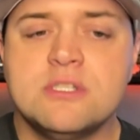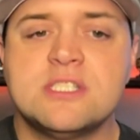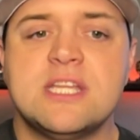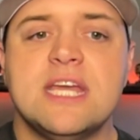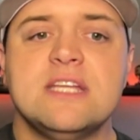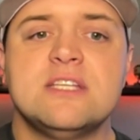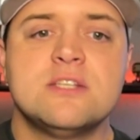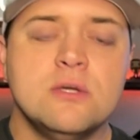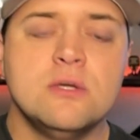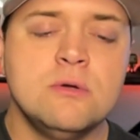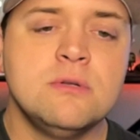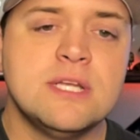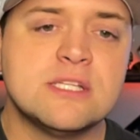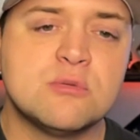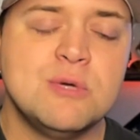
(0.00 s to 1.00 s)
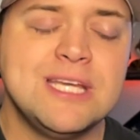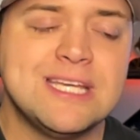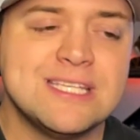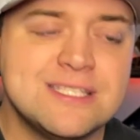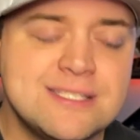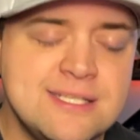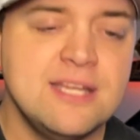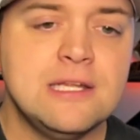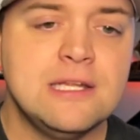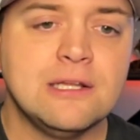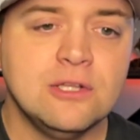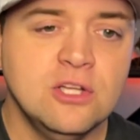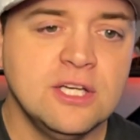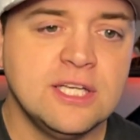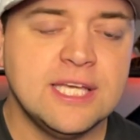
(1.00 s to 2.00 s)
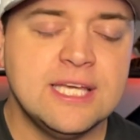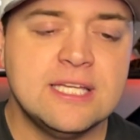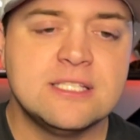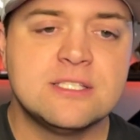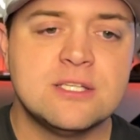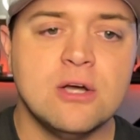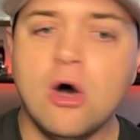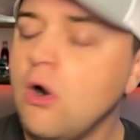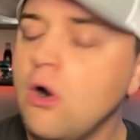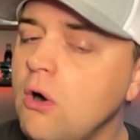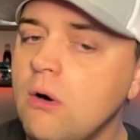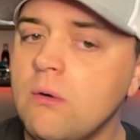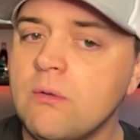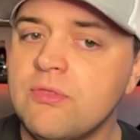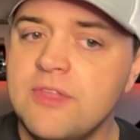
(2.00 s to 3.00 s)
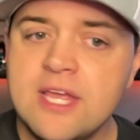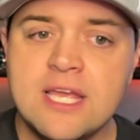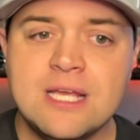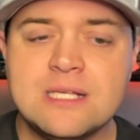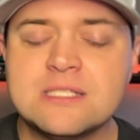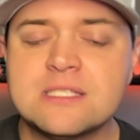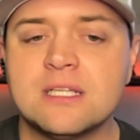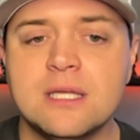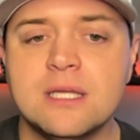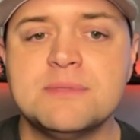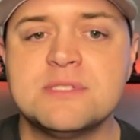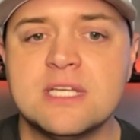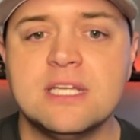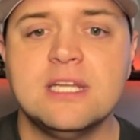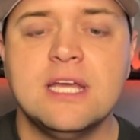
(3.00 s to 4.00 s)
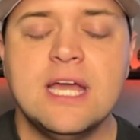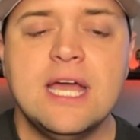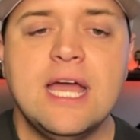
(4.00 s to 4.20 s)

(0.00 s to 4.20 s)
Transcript: Stay tuned as we continue to look into all things Clemson